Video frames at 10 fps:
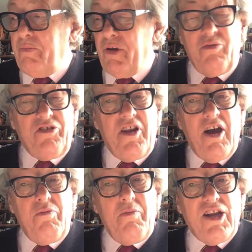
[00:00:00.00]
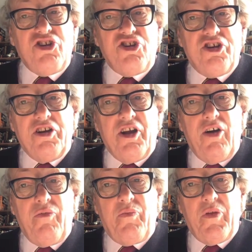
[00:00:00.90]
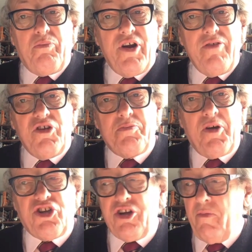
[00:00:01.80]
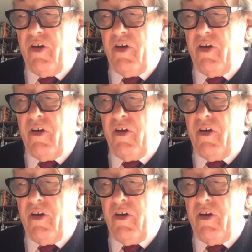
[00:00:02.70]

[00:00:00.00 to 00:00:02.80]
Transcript: But there was no mention of the previous picture.